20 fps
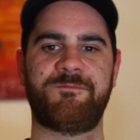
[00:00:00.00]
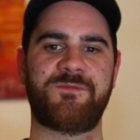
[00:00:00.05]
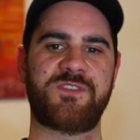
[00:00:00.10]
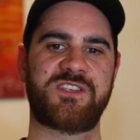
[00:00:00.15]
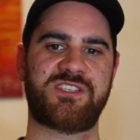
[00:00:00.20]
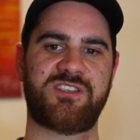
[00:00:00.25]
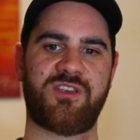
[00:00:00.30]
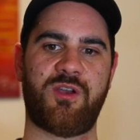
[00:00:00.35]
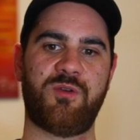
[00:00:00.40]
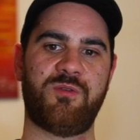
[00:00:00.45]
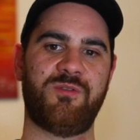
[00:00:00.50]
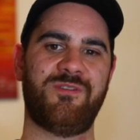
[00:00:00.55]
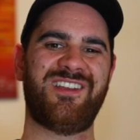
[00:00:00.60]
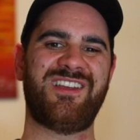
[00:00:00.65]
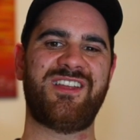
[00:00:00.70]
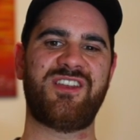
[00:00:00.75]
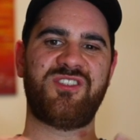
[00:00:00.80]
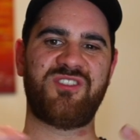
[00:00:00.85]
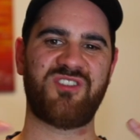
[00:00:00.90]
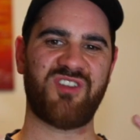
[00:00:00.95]
So
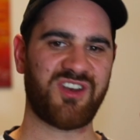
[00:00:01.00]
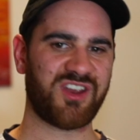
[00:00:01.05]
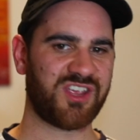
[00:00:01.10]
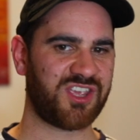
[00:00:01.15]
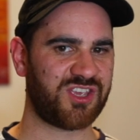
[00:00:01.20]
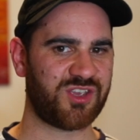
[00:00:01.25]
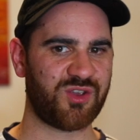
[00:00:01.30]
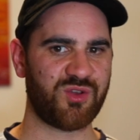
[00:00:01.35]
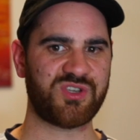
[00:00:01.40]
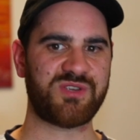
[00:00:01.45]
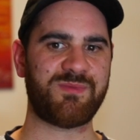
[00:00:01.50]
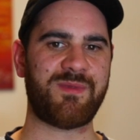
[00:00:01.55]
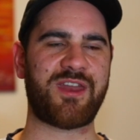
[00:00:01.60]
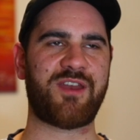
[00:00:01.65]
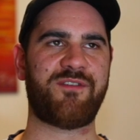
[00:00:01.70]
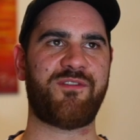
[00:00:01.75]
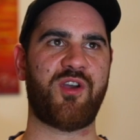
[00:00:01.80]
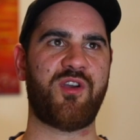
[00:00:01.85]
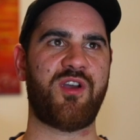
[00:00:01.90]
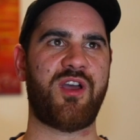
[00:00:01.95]
not a huge amount
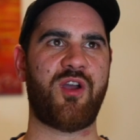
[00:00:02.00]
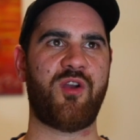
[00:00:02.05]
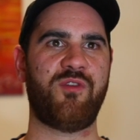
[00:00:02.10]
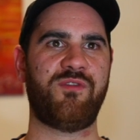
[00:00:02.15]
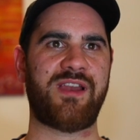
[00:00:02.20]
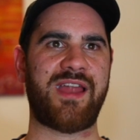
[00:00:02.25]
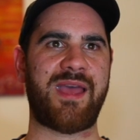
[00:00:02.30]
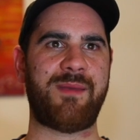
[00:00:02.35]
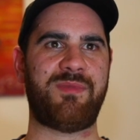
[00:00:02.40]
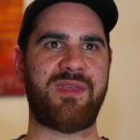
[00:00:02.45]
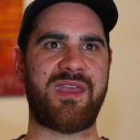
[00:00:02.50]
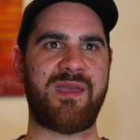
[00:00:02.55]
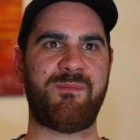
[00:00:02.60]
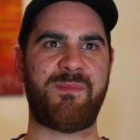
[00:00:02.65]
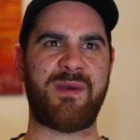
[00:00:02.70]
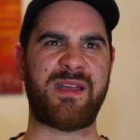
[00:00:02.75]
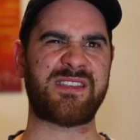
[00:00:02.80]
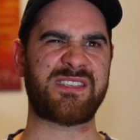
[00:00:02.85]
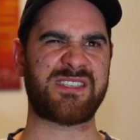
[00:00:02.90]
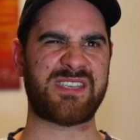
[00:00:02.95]
of overlap there,
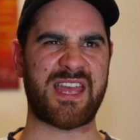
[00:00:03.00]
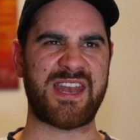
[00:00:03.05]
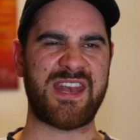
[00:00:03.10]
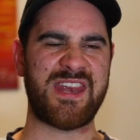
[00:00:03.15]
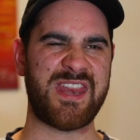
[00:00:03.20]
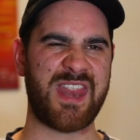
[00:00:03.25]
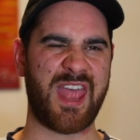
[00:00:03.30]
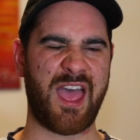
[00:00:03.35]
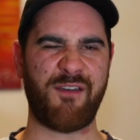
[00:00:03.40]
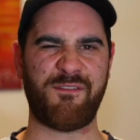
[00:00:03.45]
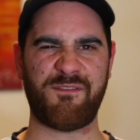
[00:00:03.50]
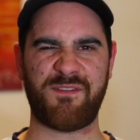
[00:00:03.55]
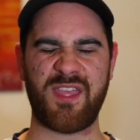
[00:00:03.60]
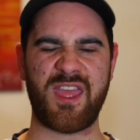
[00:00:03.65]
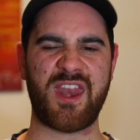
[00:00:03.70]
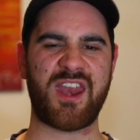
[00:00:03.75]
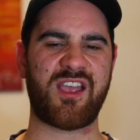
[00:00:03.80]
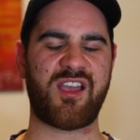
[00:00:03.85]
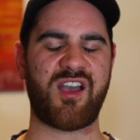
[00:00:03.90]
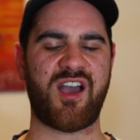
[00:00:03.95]
but enough
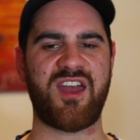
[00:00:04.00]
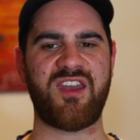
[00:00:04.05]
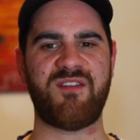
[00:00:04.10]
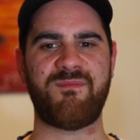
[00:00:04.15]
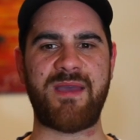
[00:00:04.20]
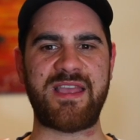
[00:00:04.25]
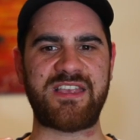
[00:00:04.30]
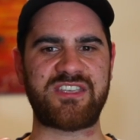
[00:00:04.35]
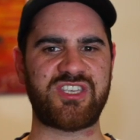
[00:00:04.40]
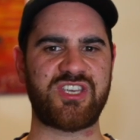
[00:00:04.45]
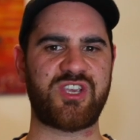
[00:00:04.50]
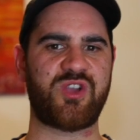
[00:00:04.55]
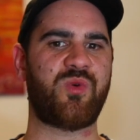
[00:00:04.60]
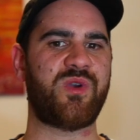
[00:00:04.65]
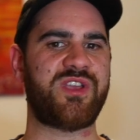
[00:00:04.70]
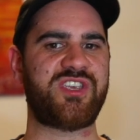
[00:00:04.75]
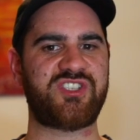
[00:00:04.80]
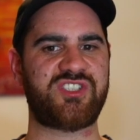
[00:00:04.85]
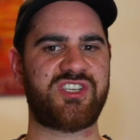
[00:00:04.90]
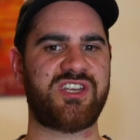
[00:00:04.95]
that it kind of makes you
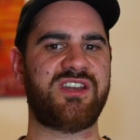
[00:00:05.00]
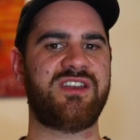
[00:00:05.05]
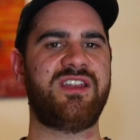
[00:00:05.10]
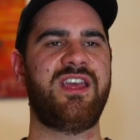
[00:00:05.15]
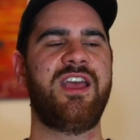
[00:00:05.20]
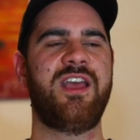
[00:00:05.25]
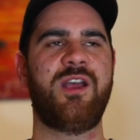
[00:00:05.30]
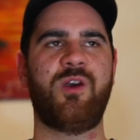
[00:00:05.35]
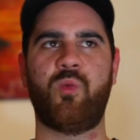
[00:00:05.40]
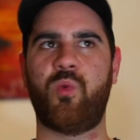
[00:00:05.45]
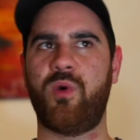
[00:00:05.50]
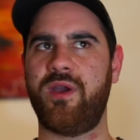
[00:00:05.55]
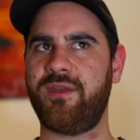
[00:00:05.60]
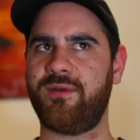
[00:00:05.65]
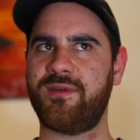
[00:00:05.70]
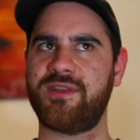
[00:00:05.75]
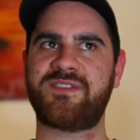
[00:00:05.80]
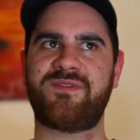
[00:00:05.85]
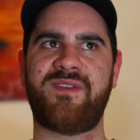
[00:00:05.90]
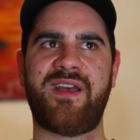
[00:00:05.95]
question
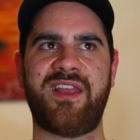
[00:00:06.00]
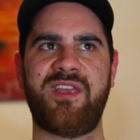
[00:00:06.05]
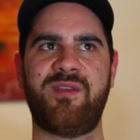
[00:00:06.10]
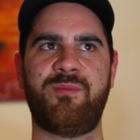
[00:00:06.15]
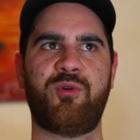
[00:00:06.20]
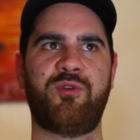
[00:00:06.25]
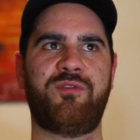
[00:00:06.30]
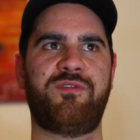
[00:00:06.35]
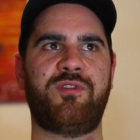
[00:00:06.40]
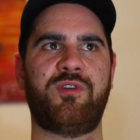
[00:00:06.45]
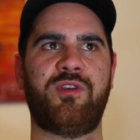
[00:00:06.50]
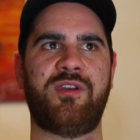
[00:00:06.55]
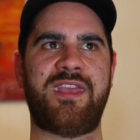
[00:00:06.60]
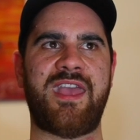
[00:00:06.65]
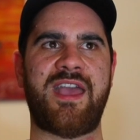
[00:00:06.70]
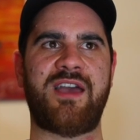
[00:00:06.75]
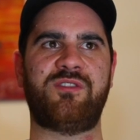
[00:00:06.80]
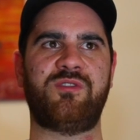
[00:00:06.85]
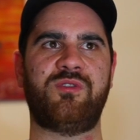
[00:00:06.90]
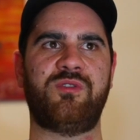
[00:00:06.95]
whether it's valuable for your
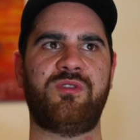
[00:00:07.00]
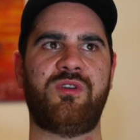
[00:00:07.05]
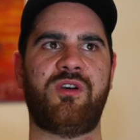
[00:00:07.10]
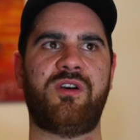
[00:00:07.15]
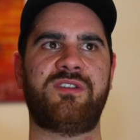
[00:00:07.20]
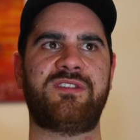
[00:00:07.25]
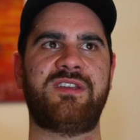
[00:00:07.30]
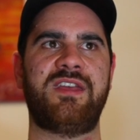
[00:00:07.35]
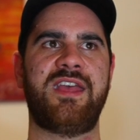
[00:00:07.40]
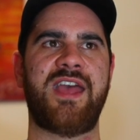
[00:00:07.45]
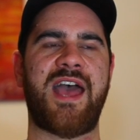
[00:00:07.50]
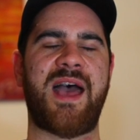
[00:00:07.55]
account or not.